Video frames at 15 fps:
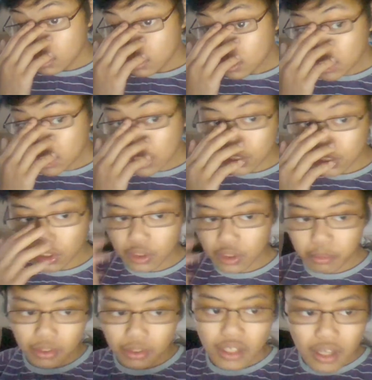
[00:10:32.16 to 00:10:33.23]
He changed
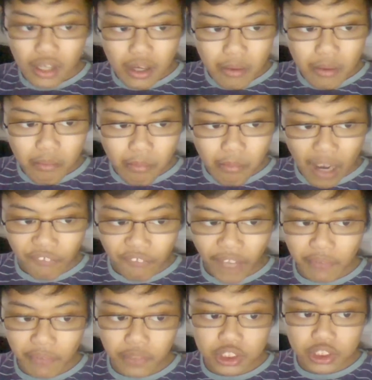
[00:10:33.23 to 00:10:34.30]
YouTube. My
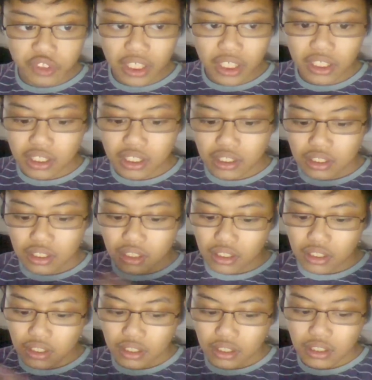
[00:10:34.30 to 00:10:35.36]
favorite drink
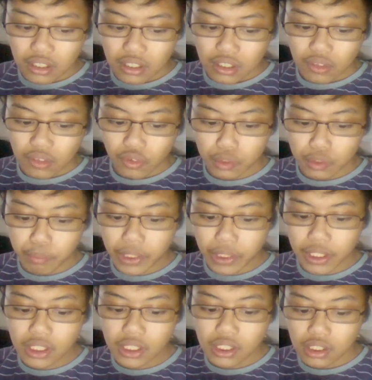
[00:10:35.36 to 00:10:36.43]
would
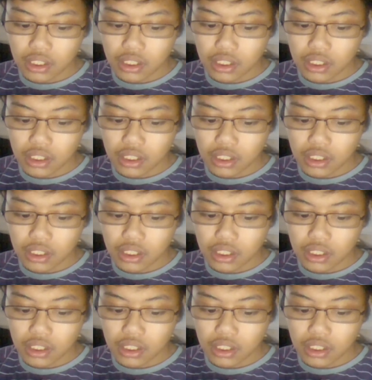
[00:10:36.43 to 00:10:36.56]
be